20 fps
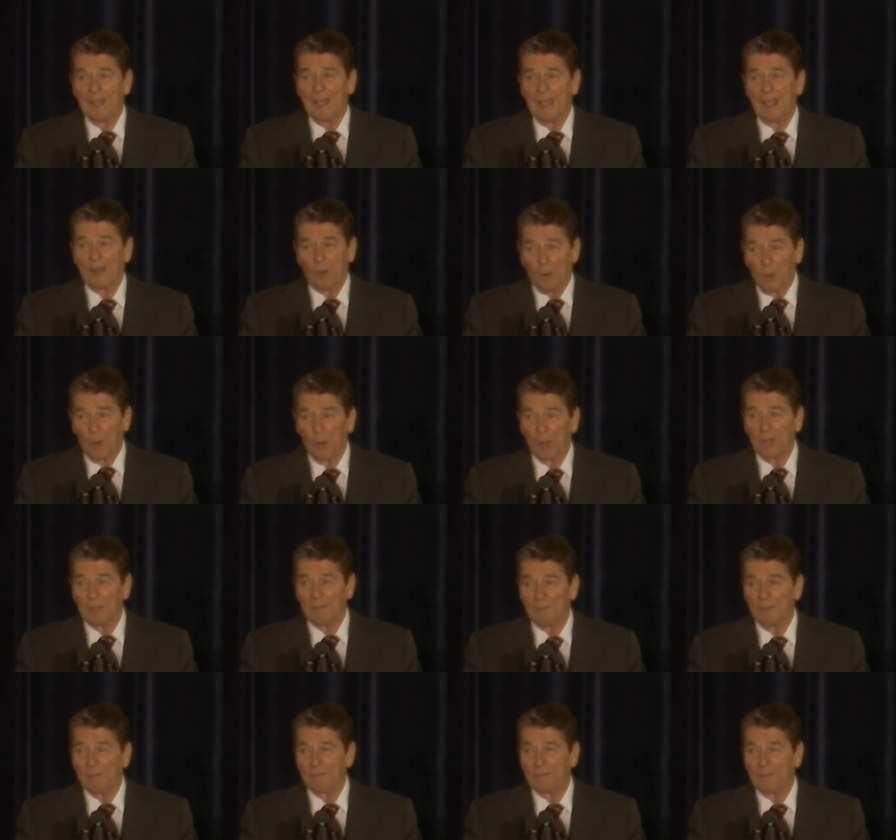and all
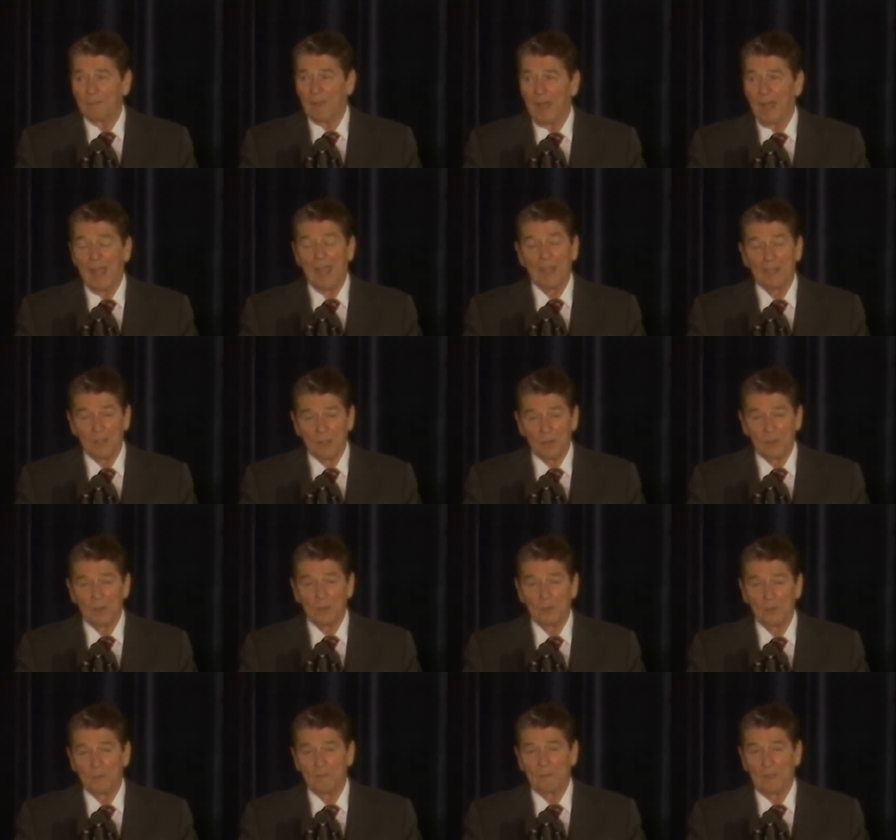of them, I
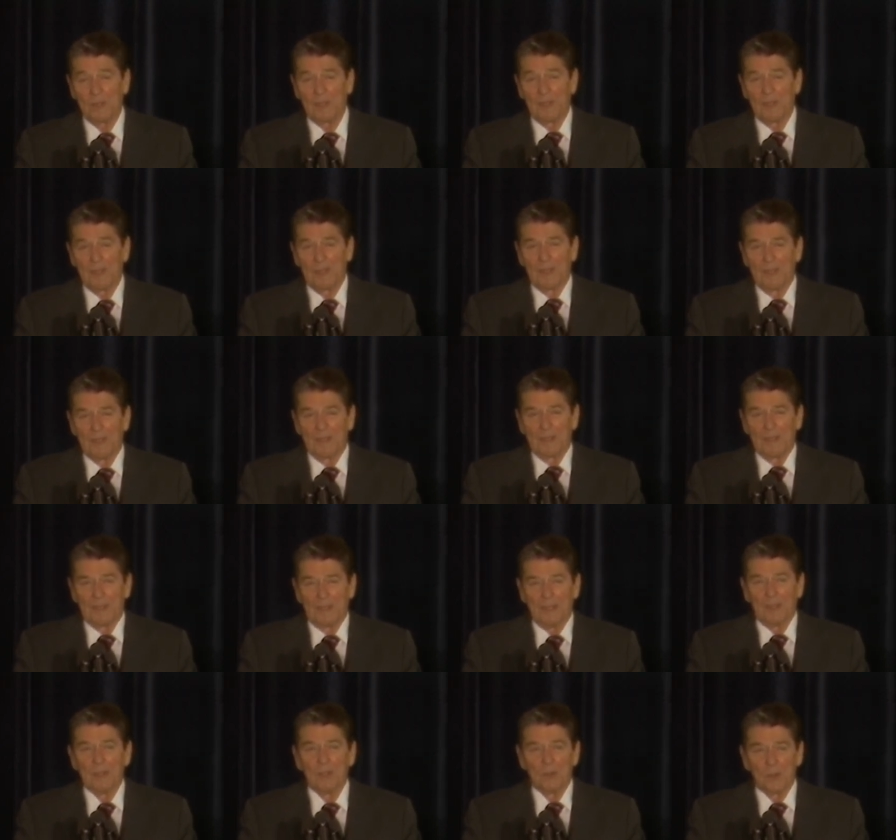know,
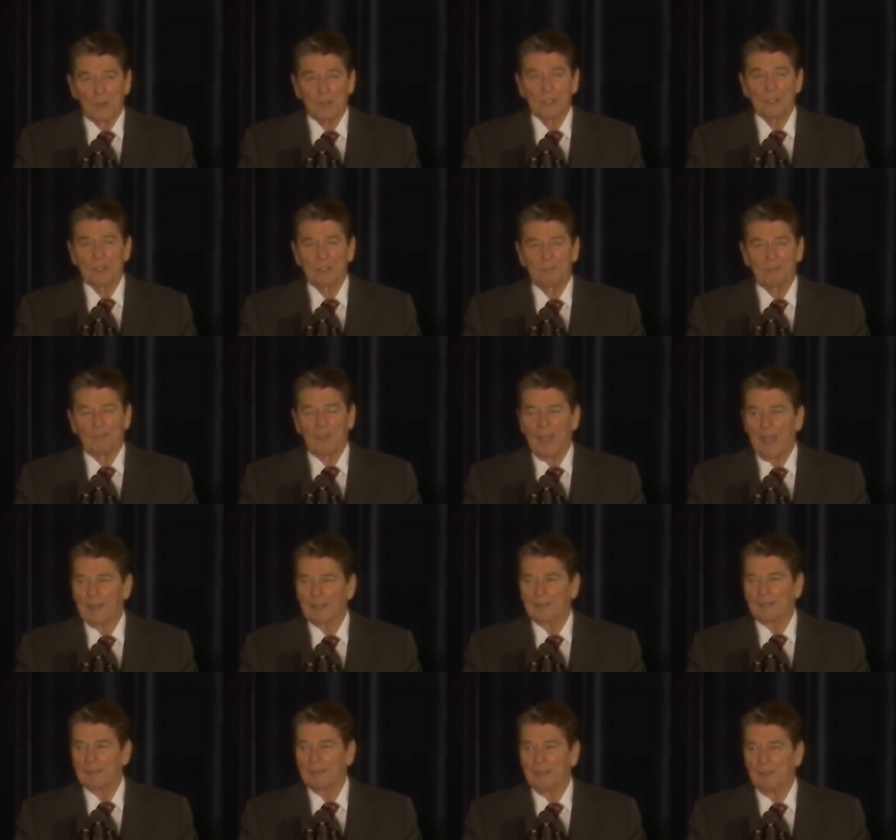endorse the
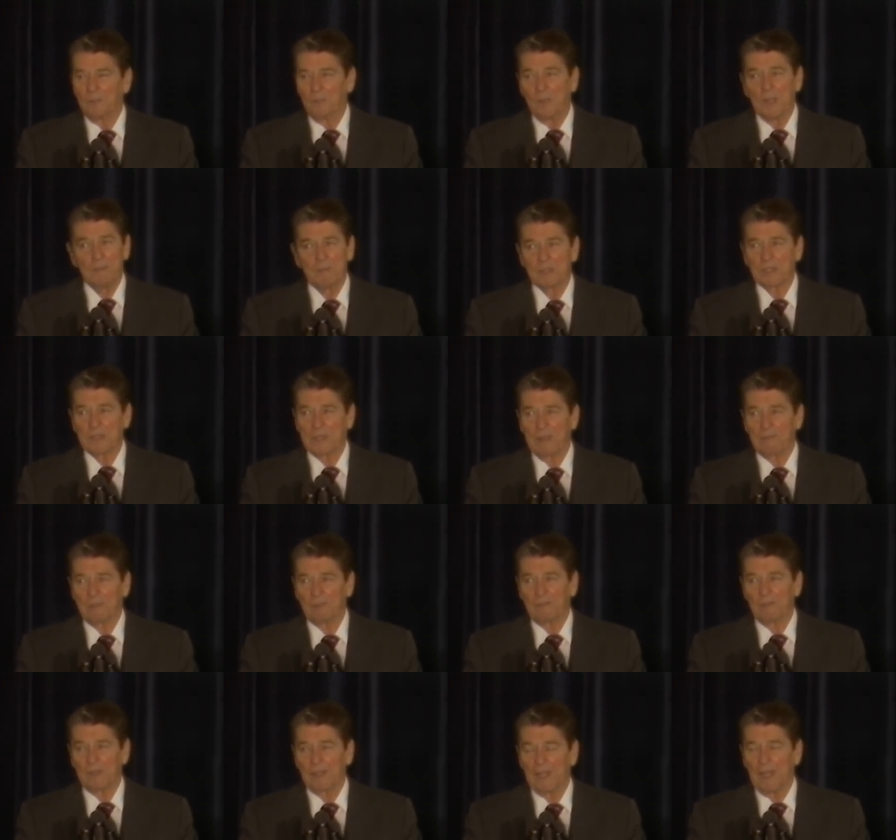fact that we must
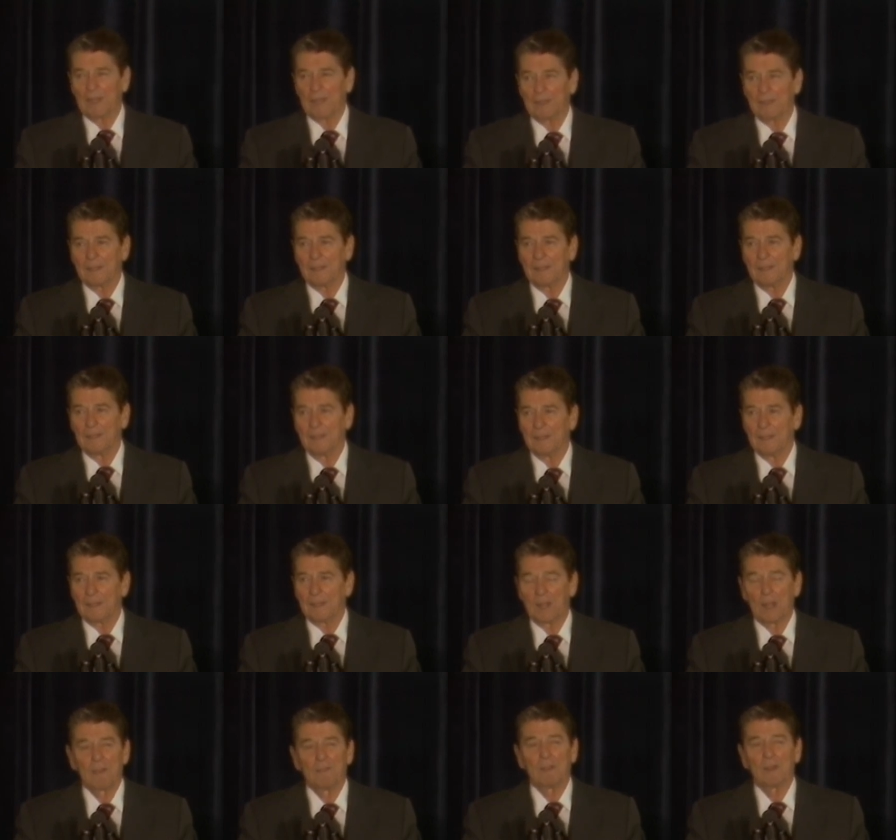never forget
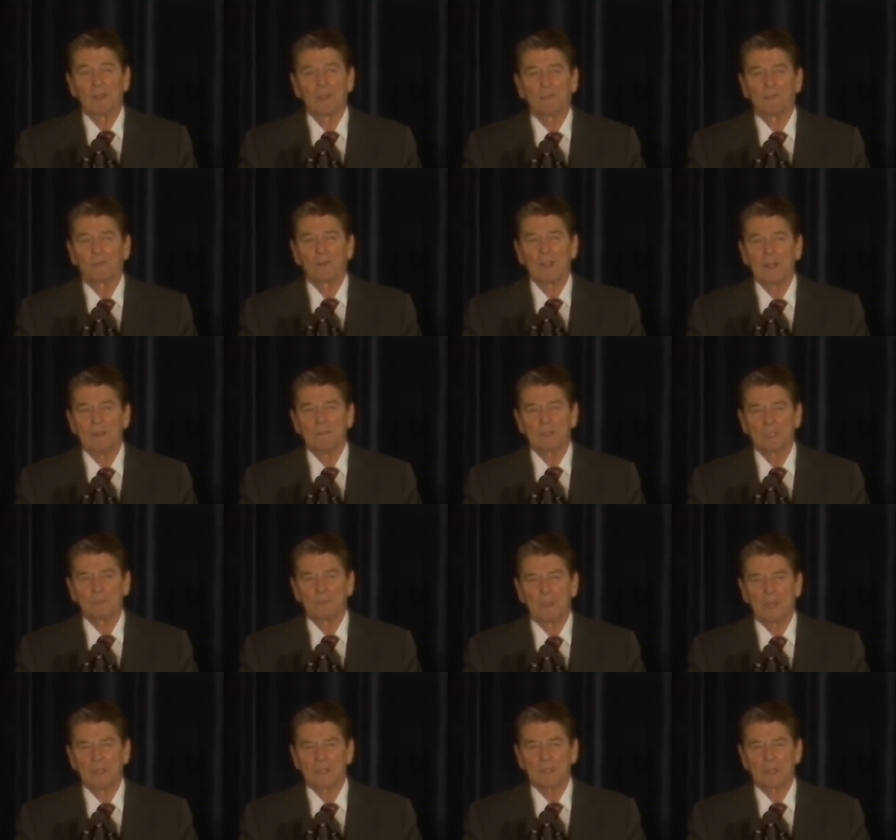that our very freedom is
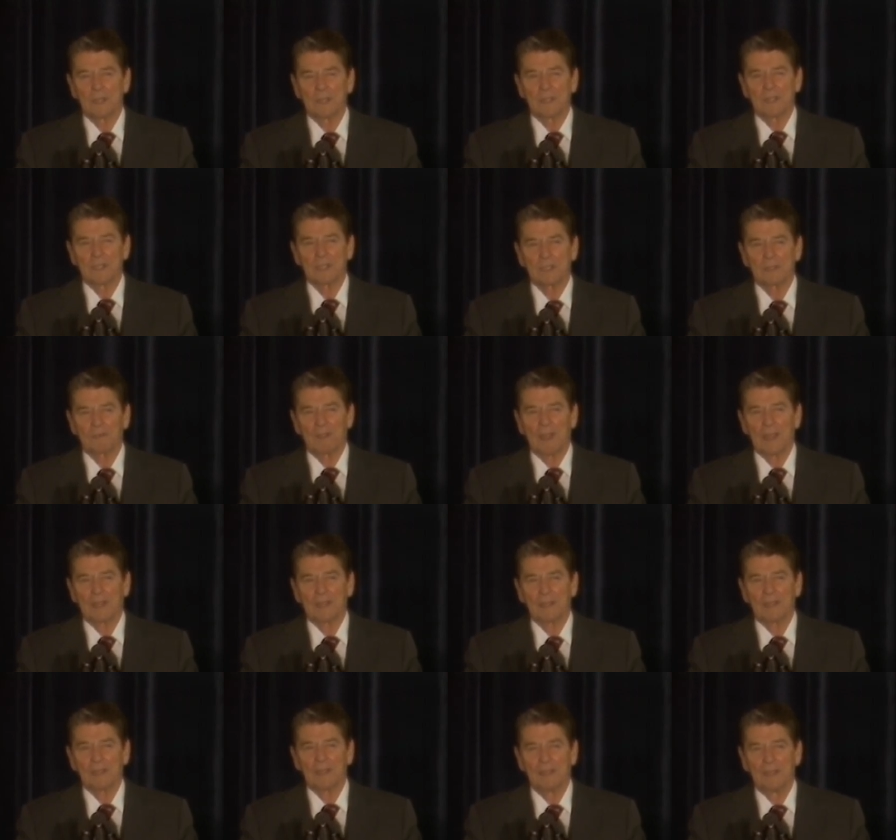based on this
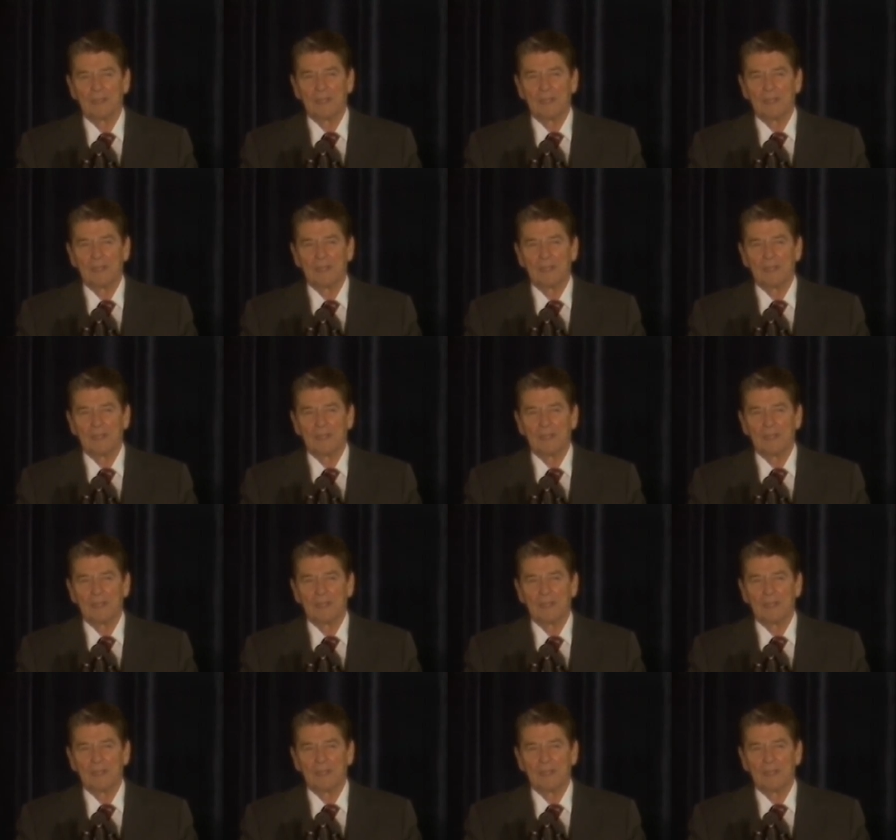fact,